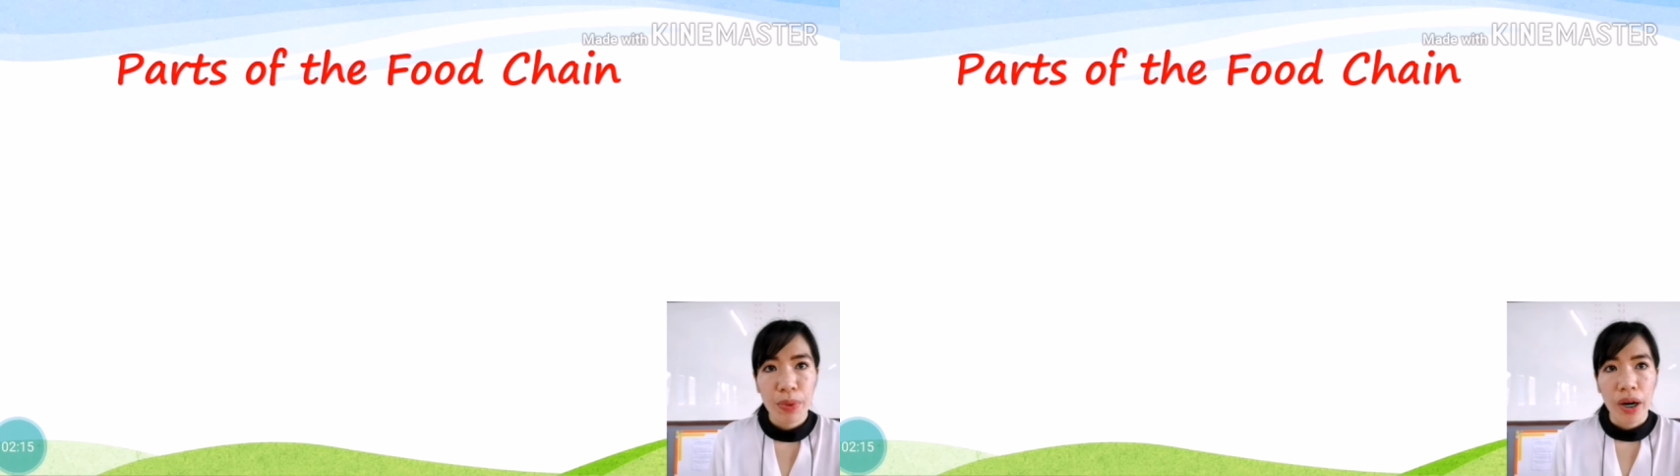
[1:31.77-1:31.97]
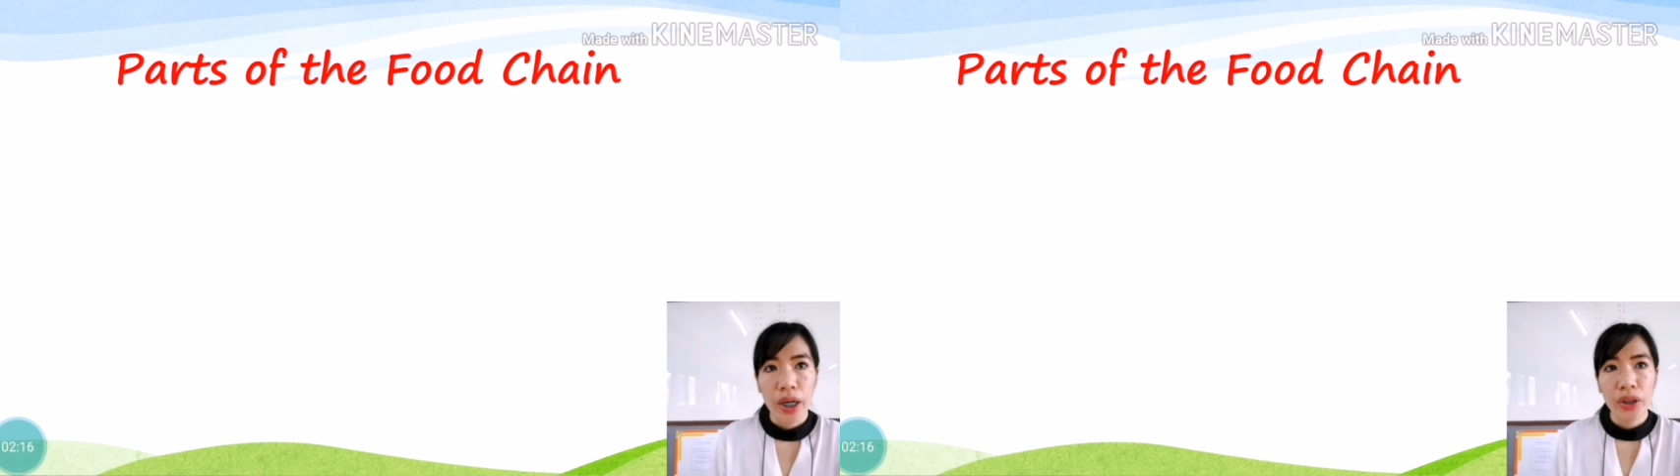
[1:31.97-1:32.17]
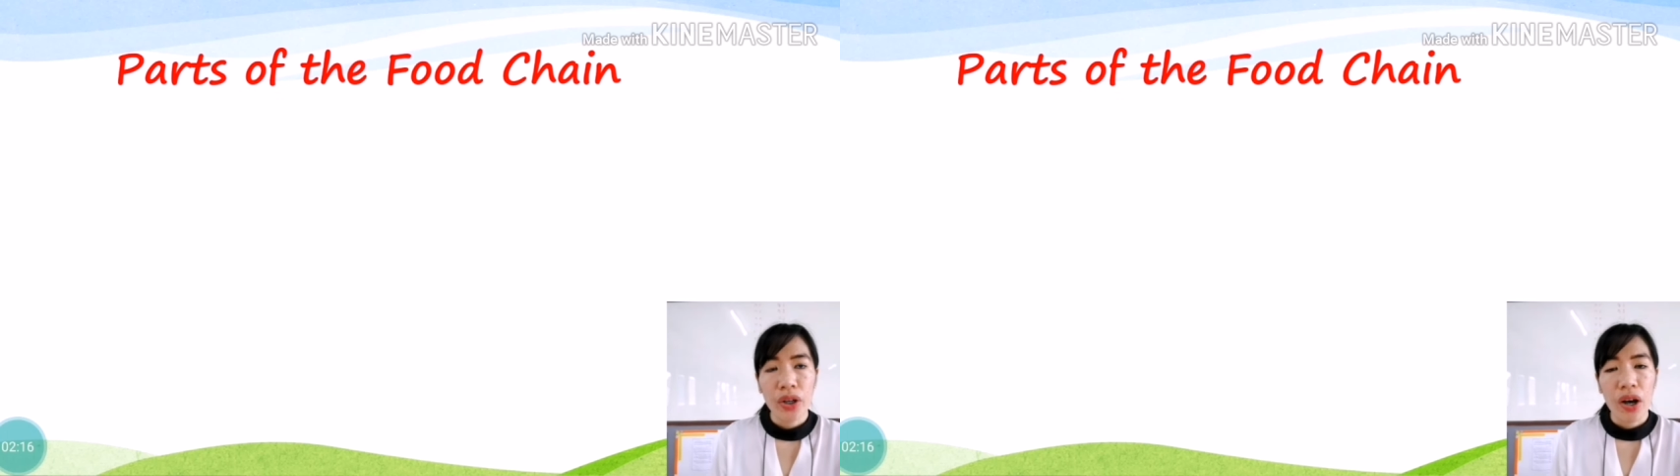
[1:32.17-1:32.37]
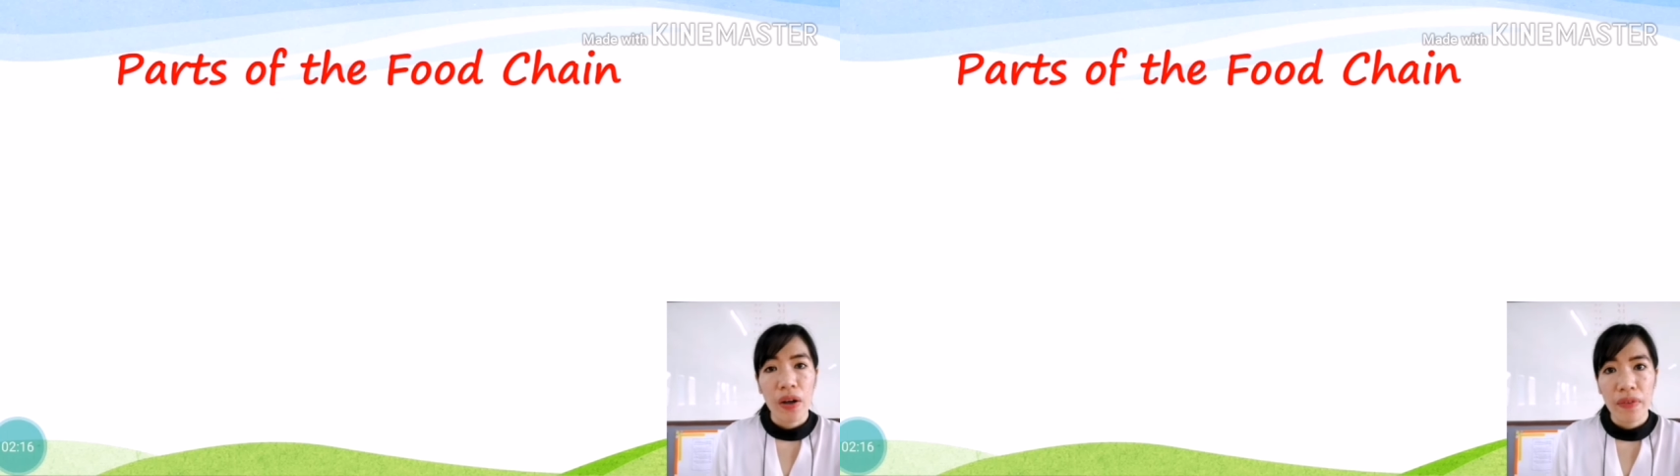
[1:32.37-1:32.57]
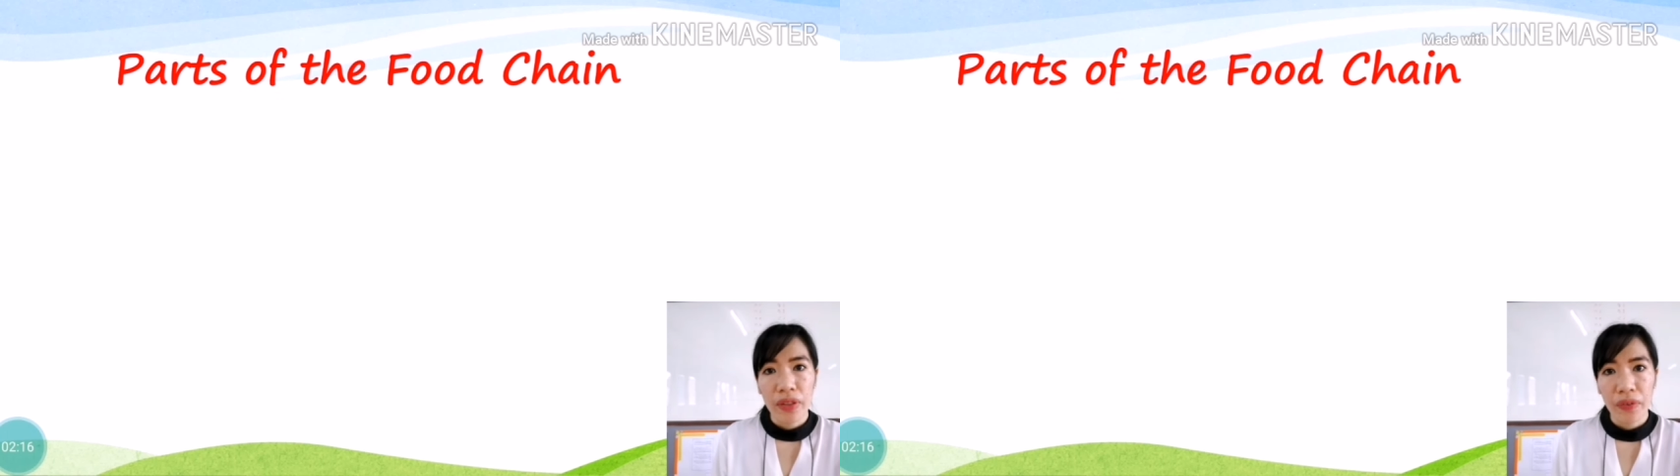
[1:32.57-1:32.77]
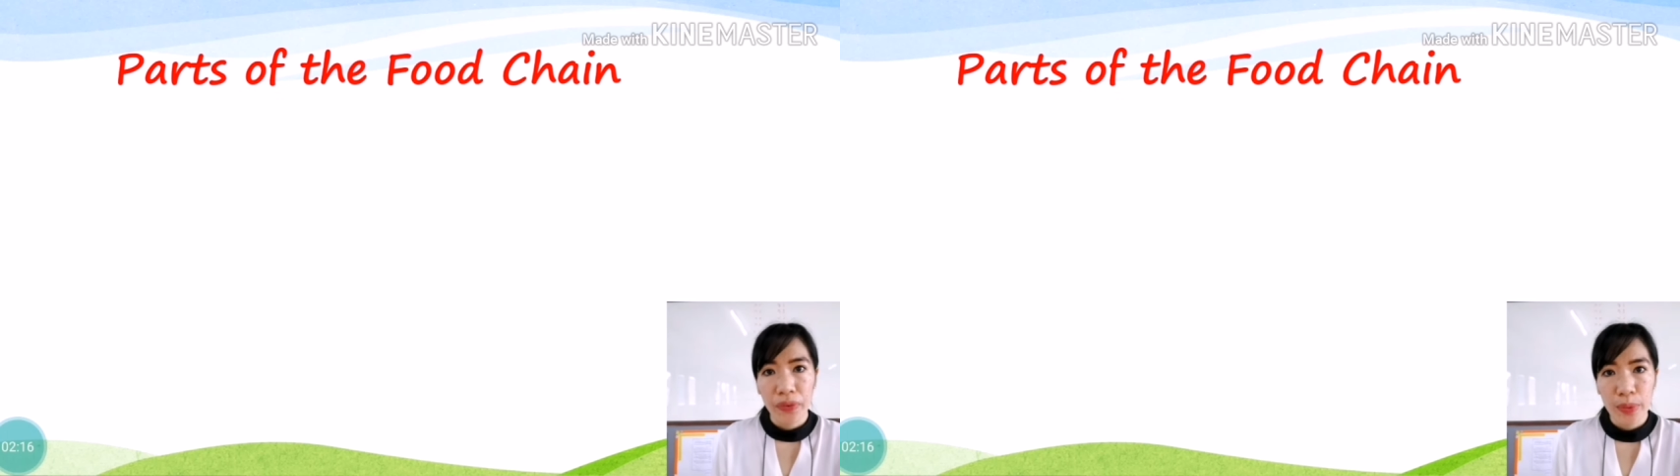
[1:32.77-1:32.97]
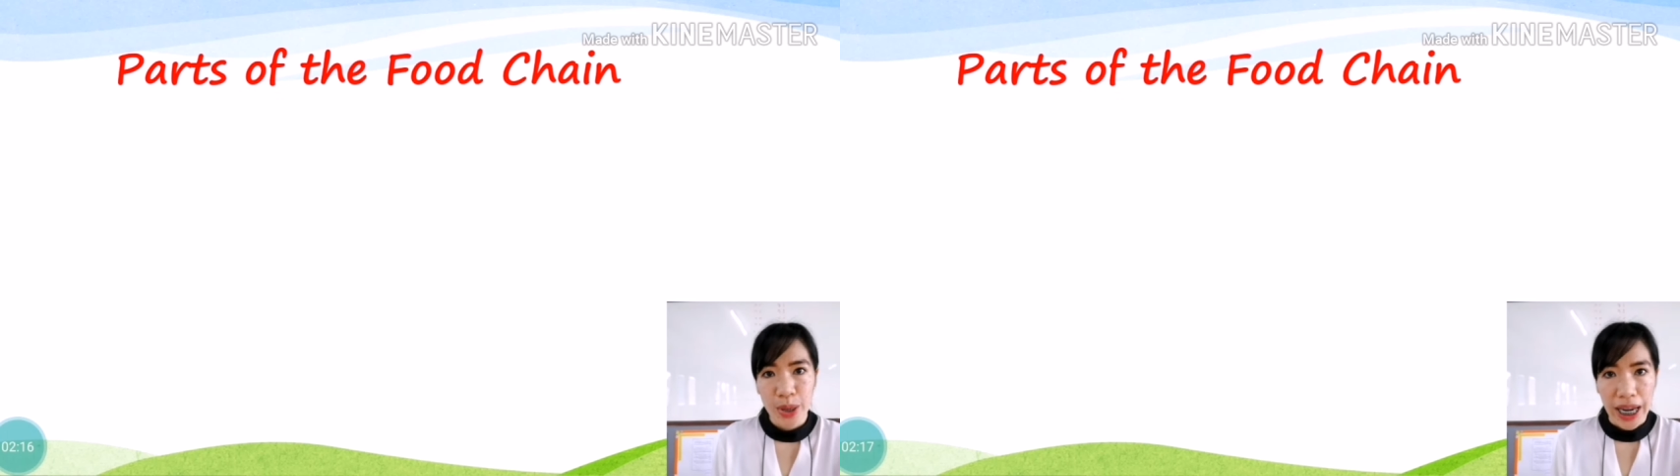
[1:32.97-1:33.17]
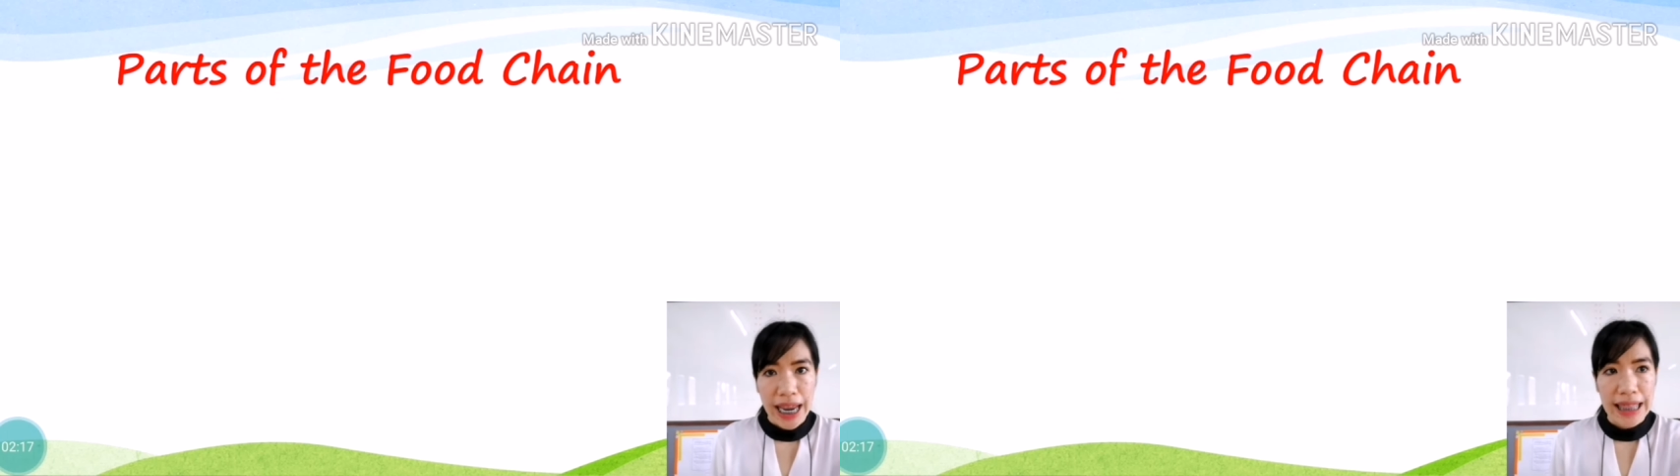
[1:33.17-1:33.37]
part of the food
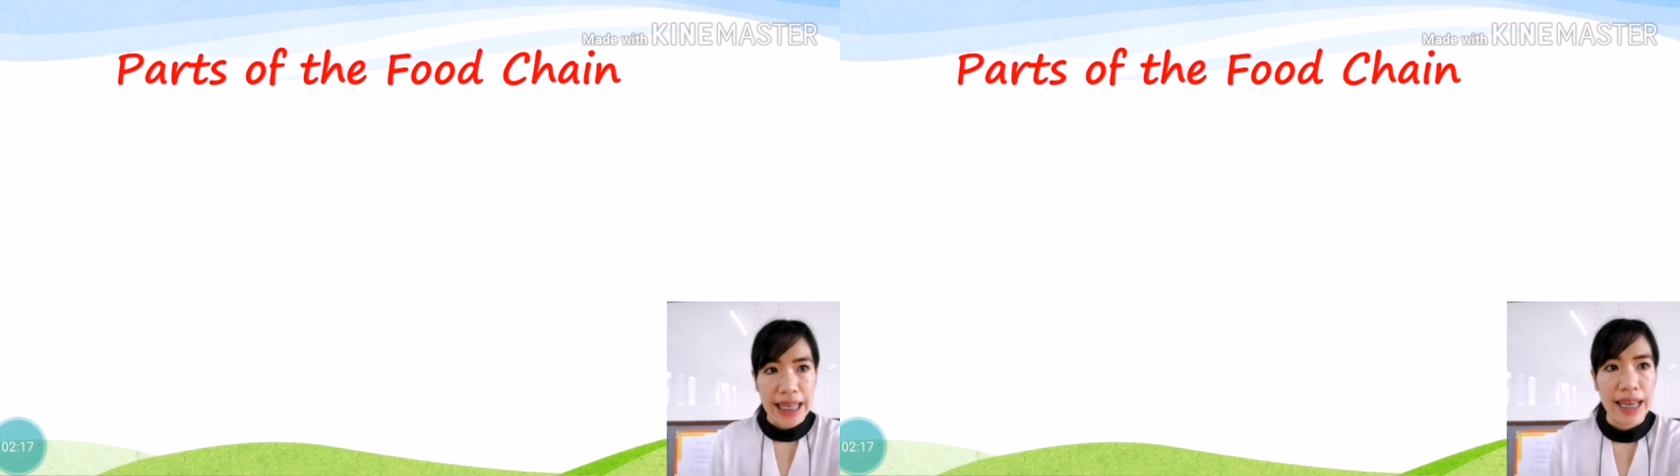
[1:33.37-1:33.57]
chain